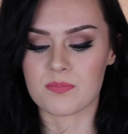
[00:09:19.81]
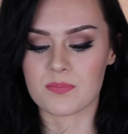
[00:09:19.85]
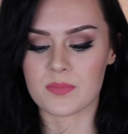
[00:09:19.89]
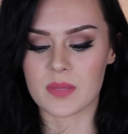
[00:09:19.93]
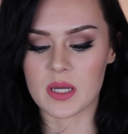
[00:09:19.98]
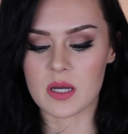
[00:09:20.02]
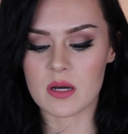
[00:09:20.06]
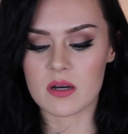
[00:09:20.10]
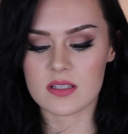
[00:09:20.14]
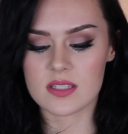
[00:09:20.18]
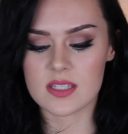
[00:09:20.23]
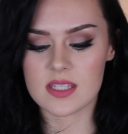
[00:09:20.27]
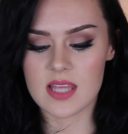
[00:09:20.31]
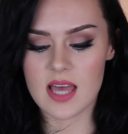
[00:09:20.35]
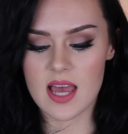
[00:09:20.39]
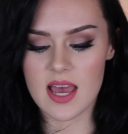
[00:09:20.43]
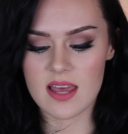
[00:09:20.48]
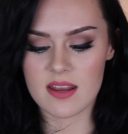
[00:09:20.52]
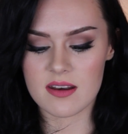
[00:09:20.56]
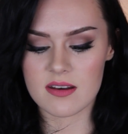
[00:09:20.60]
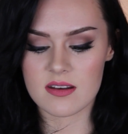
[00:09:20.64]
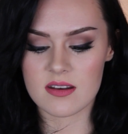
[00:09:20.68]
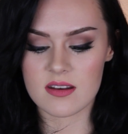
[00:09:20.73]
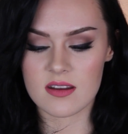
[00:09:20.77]
because
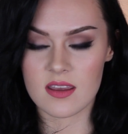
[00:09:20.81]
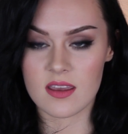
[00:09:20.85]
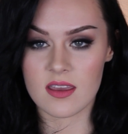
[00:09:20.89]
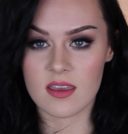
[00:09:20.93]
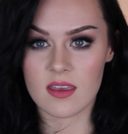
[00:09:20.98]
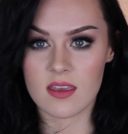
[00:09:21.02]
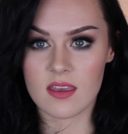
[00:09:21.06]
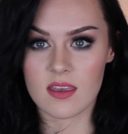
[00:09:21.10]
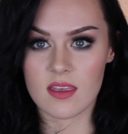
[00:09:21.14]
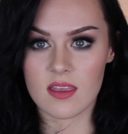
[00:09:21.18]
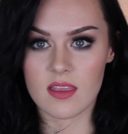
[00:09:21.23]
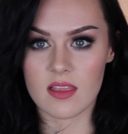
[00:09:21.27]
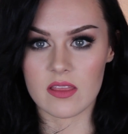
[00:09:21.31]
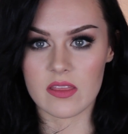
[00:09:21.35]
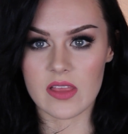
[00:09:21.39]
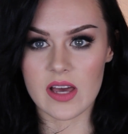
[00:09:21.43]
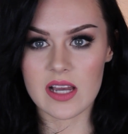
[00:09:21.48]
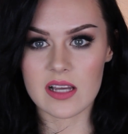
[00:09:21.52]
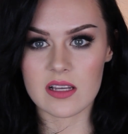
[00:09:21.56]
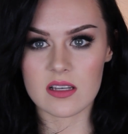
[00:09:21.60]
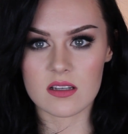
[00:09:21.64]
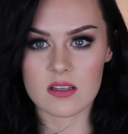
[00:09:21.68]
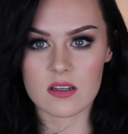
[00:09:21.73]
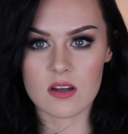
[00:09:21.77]
then
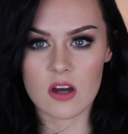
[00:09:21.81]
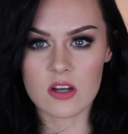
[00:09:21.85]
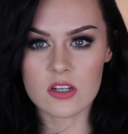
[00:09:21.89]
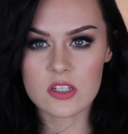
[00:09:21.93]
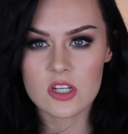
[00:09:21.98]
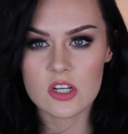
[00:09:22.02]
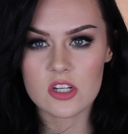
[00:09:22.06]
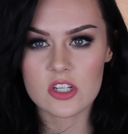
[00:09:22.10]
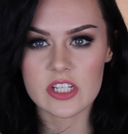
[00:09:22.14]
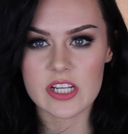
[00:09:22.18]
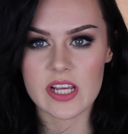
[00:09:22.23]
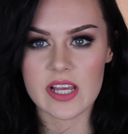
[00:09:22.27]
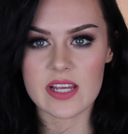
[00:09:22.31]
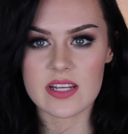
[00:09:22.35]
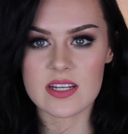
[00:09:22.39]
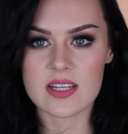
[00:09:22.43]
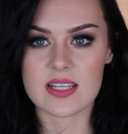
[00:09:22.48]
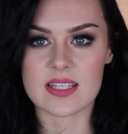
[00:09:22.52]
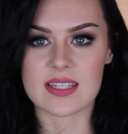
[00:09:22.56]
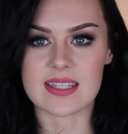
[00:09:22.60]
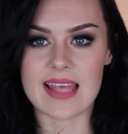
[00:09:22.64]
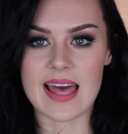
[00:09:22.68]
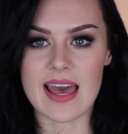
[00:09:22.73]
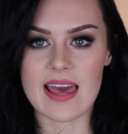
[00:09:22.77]
that contour shade
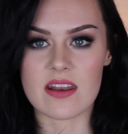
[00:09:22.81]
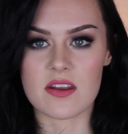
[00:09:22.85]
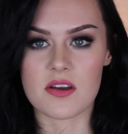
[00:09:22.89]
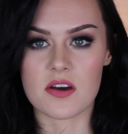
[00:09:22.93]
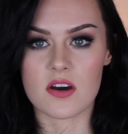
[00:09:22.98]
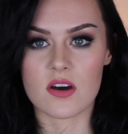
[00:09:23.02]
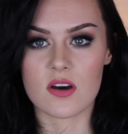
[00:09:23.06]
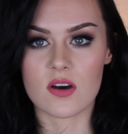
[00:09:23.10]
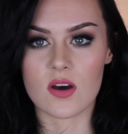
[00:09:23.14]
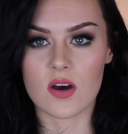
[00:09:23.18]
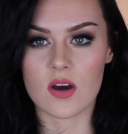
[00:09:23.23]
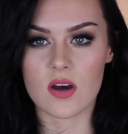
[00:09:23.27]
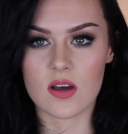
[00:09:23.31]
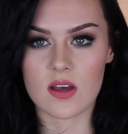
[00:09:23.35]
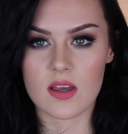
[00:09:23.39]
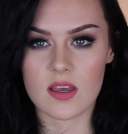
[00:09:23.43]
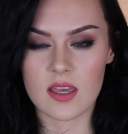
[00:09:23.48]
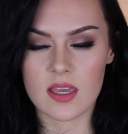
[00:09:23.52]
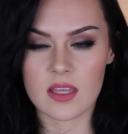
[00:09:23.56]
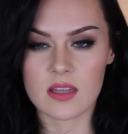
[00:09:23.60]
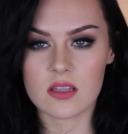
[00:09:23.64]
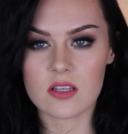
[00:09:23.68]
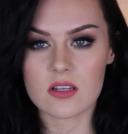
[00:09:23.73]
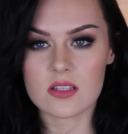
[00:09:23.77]
is then,
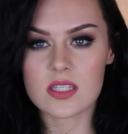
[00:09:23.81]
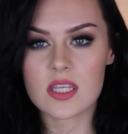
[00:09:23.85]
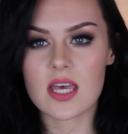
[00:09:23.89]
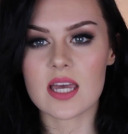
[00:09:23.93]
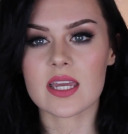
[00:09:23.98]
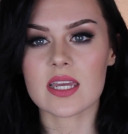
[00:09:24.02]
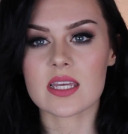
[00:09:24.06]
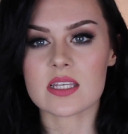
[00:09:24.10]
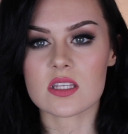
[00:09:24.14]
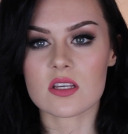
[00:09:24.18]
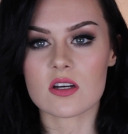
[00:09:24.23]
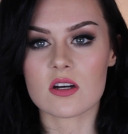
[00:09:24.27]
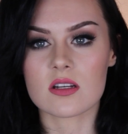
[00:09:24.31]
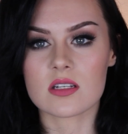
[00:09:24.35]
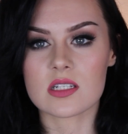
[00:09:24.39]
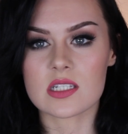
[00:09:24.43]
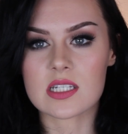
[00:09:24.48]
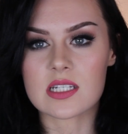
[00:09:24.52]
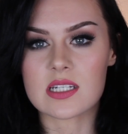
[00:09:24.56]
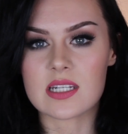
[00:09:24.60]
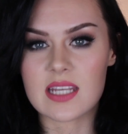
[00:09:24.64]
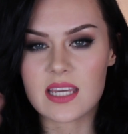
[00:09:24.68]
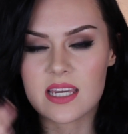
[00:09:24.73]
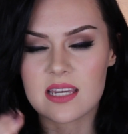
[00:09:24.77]
it looks like it's
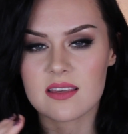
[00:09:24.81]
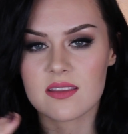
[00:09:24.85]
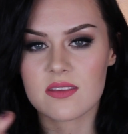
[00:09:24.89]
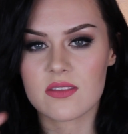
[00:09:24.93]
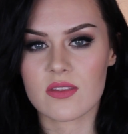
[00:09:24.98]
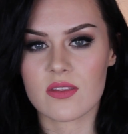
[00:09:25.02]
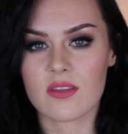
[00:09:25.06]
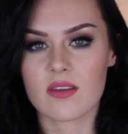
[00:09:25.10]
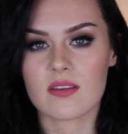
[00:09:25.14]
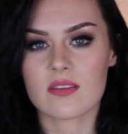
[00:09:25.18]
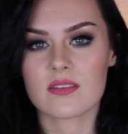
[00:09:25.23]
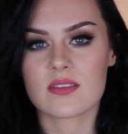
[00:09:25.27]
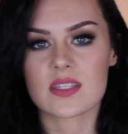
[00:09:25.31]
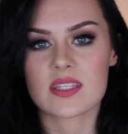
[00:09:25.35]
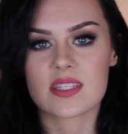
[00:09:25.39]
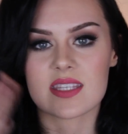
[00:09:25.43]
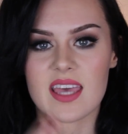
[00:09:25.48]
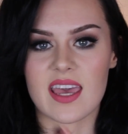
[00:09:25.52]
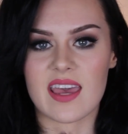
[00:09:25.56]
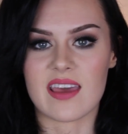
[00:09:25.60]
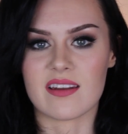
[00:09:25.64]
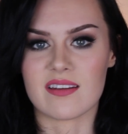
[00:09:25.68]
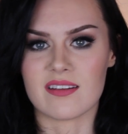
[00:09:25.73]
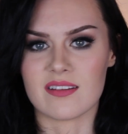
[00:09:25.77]
underneath
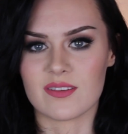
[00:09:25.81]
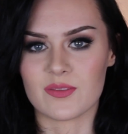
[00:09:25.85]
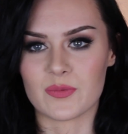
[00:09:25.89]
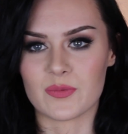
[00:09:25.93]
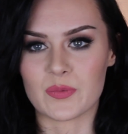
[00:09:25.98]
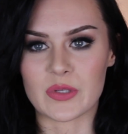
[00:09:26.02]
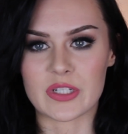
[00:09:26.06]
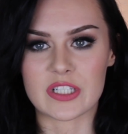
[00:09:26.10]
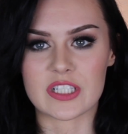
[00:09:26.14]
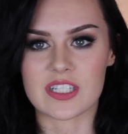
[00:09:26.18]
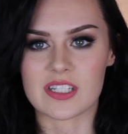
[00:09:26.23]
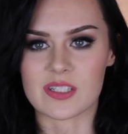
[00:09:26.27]
skin, which